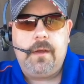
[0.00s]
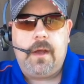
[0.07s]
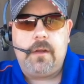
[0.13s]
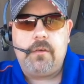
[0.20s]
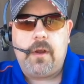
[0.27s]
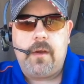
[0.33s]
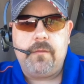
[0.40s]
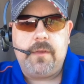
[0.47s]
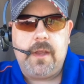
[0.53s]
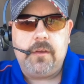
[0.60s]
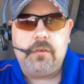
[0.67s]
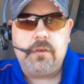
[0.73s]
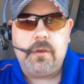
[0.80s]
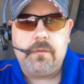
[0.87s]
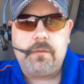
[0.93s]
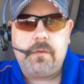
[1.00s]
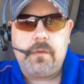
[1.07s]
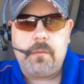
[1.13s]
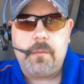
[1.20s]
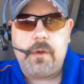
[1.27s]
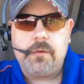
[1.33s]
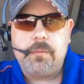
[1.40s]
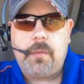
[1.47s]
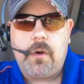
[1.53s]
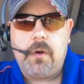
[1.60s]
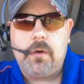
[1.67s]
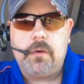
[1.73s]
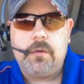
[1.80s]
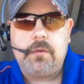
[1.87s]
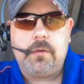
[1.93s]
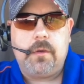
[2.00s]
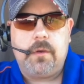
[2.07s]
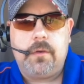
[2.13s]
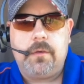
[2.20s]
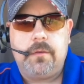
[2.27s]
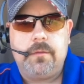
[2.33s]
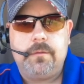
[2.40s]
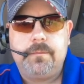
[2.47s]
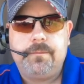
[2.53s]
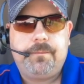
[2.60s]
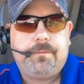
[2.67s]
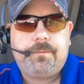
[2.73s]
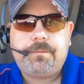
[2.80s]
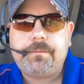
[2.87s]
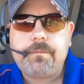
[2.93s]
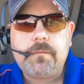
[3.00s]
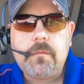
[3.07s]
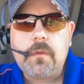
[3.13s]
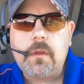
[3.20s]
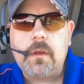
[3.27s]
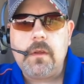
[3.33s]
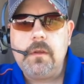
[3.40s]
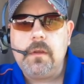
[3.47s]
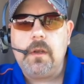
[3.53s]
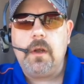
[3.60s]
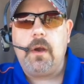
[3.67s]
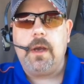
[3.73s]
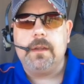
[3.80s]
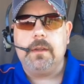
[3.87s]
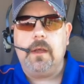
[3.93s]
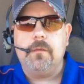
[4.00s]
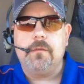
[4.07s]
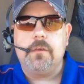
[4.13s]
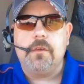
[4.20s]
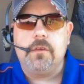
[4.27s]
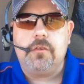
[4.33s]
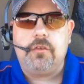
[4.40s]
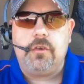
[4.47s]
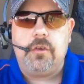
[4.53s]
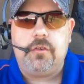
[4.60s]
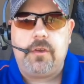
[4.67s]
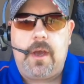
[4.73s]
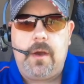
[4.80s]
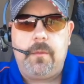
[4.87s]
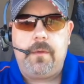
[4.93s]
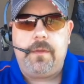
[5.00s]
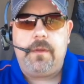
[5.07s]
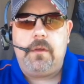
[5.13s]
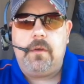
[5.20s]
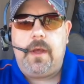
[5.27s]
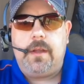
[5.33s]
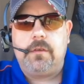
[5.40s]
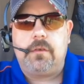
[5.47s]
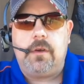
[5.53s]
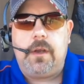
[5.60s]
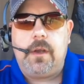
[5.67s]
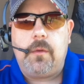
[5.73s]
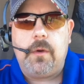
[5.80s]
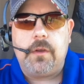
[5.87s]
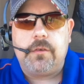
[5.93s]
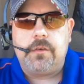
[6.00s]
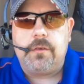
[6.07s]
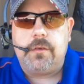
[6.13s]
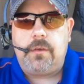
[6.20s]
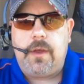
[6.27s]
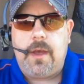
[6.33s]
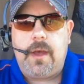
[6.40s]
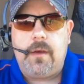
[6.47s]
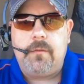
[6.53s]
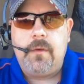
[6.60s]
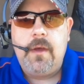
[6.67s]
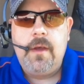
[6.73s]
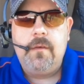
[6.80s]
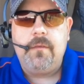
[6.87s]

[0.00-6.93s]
I drive day shift for the most part, so you know, I'd love to just chit-chat with you, answer any questions that you have.